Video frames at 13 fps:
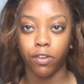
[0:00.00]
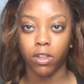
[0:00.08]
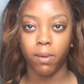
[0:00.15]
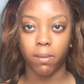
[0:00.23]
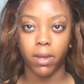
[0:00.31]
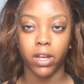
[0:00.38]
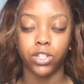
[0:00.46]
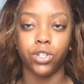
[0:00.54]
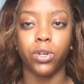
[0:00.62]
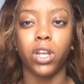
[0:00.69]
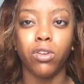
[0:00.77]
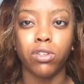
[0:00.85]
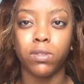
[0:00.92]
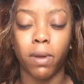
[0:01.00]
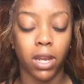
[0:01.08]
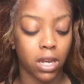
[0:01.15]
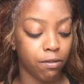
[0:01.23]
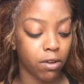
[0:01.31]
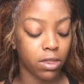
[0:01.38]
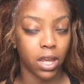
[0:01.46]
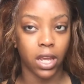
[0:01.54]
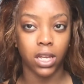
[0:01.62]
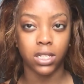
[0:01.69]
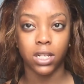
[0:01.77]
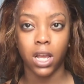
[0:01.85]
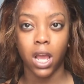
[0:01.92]
for the baby hairs, you can use many different
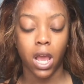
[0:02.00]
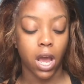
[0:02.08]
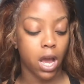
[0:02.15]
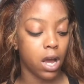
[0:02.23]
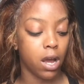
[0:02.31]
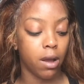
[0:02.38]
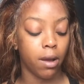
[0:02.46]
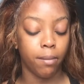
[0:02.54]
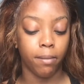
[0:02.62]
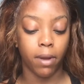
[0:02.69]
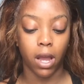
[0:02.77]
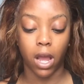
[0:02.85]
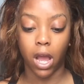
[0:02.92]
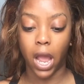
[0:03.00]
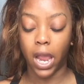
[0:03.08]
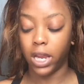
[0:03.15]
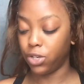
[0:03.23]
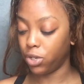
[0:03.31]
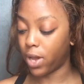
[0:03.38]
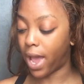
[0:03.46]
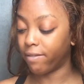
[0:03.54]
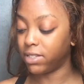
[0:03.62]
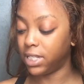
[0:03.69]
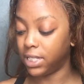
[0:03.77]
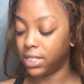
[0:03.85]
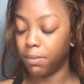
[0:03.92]
things. I have
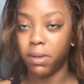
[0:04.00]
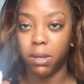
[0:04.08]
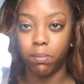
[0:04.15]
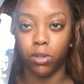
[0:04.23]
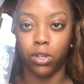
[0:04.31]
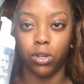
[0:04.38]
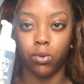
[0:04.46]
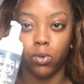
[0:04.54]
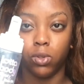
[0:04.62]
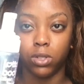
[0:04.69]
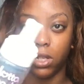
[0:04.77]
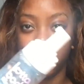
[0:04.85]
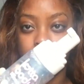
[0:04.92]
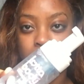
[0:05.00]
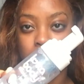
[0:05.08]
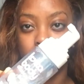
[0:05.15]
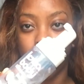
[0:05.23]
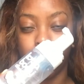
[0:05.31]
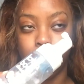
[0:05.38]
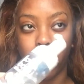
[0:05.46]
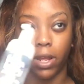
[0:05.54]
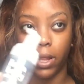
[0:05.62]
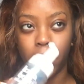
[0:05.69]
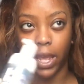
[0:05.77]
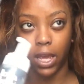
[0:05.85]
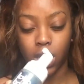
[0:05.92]
seen some people use the Lotta Body
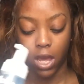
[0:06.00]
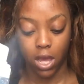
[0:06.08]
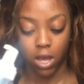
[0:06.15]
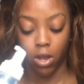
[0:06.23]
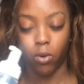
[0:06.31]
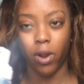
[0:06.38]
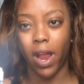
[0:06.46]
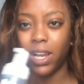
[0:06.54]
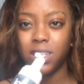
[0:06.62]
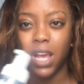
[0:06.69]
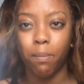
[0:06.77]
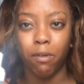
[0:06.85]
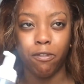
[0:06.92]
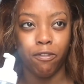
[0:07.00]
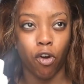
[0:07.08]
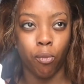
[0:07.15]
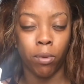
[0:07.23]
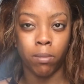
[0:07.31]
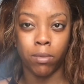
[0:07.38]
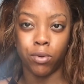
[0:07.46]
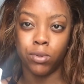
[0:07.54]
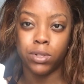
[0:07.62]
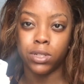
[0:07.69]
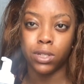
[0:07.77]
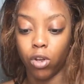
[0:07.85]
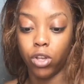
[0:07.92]
or any type of foaming
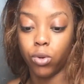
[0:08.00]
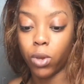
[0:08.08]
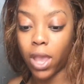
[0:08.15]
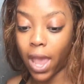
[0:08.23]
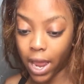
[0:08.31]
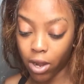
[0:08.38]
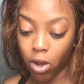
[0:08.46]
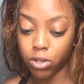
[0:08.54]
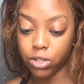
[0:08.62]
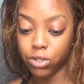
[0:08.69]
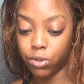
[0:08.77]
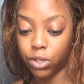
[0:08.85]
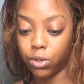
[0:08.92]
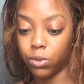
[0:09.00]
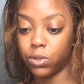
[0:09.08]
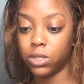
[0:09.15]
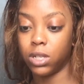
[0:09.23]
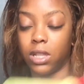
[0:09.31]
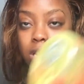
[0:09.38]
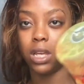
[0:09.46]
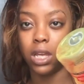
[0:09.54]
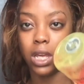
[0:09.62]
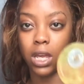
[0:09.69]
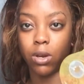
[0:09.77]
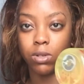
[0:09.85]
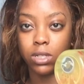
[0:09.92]
mousse. You can also use the
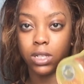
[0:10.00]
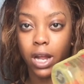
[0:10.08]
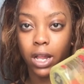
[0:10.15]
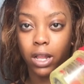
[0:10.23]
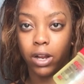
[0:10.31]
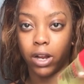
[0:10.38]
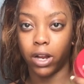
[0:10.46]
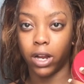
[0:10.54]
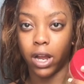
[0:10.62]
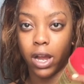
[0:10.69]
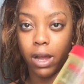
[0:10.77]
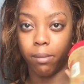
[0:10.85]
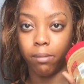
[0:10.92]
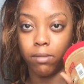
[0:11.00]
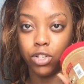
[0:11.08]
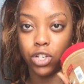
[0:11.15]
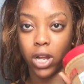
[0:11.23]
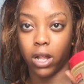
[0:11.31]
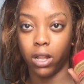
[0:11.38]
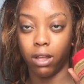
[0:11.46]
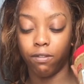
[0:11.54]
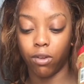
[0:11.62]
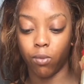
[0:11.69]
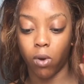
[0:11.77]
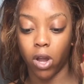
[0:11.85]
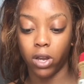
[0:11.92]
Eco Styler gel if
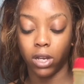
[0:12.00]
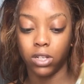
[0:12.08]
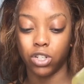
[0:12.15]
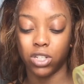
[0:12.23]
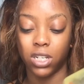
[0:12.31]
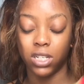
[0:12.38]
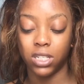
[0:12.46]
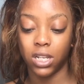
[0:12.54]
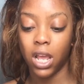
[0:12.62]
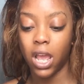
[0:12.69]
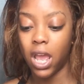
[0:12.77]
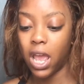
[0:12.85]
you want, just because